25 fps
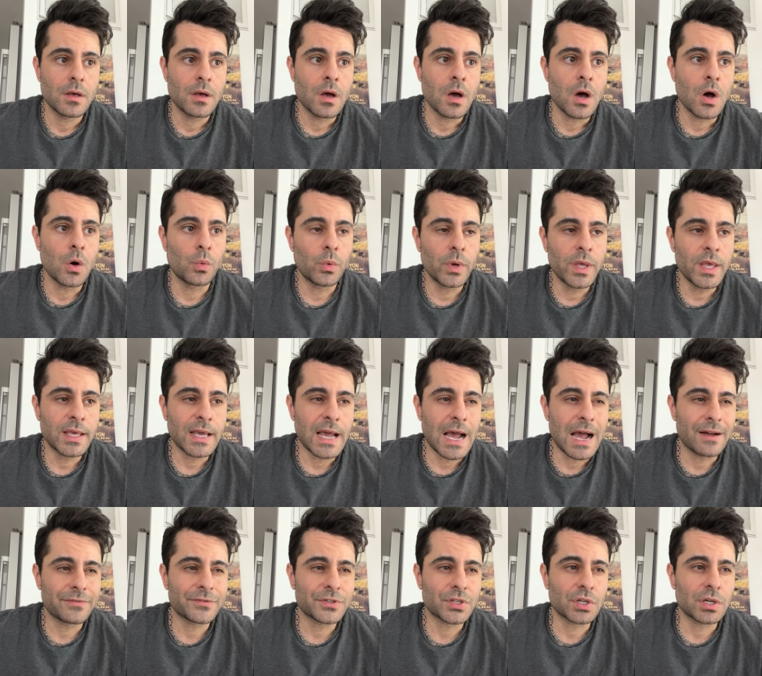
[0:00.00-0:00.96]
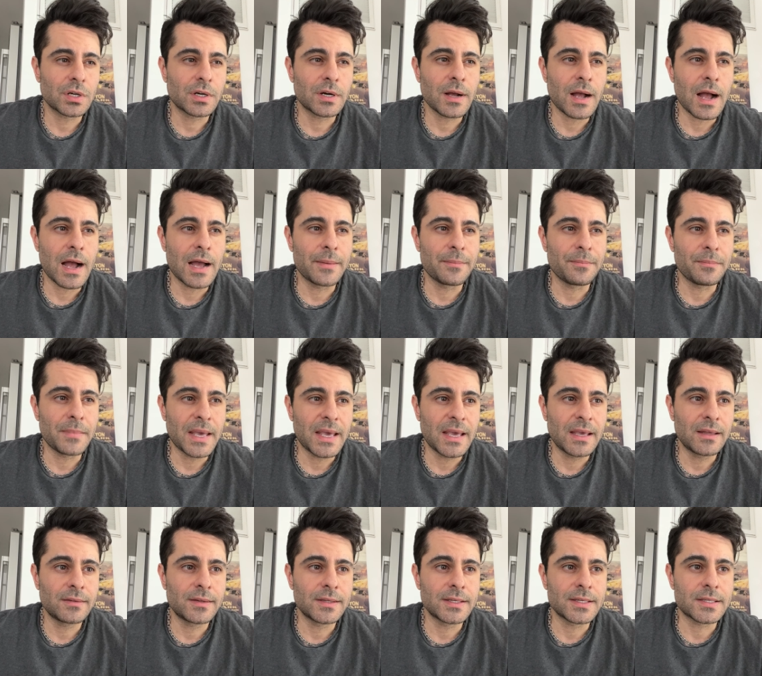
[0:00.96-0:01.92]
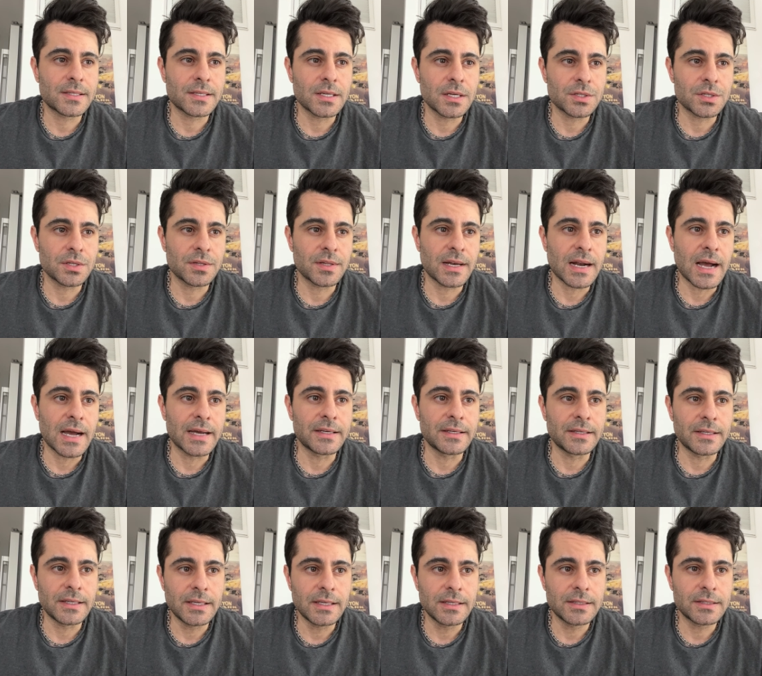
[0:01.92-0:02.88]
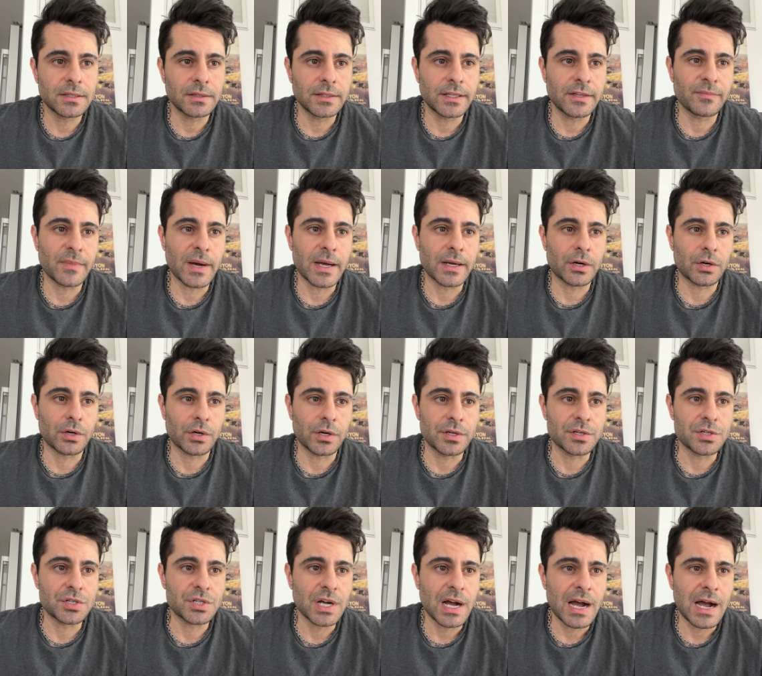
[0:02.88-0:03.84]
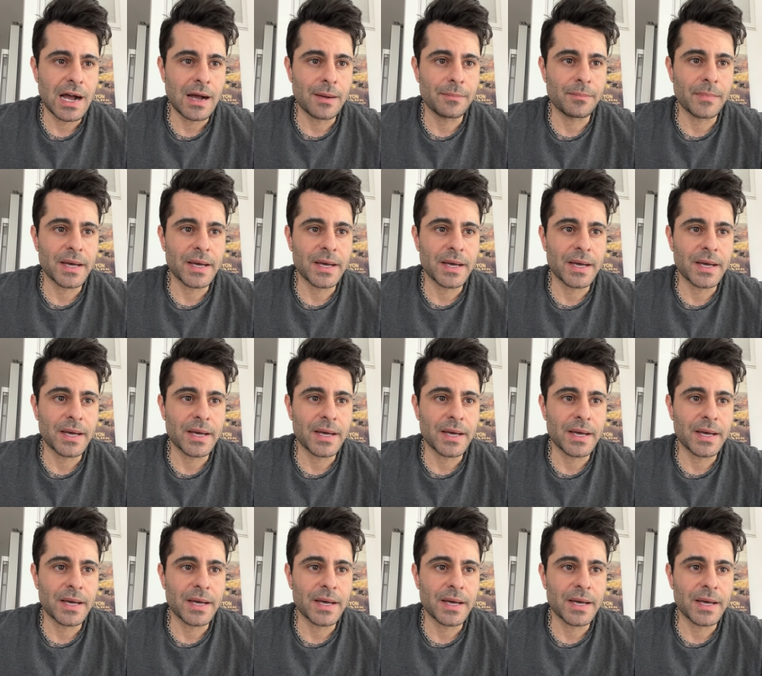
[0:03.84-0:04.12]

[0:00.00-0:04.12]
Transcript: A week after I made the decision that I need to leave my current job,